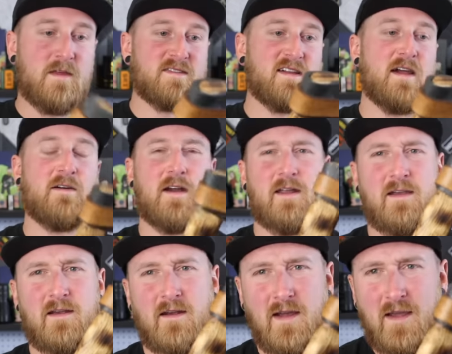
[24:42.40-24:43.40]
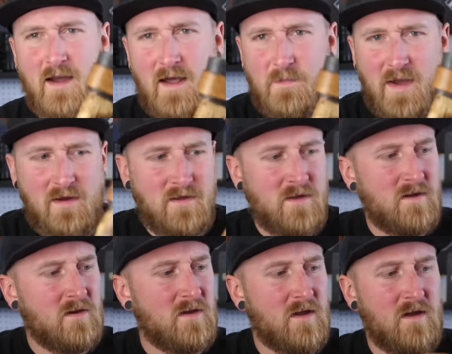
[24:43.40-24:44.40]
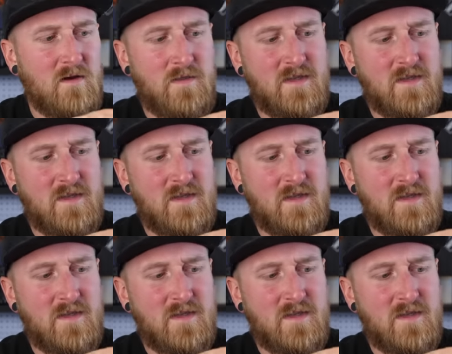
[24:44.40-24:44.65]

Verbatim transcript: this guy right here I got about a year ago,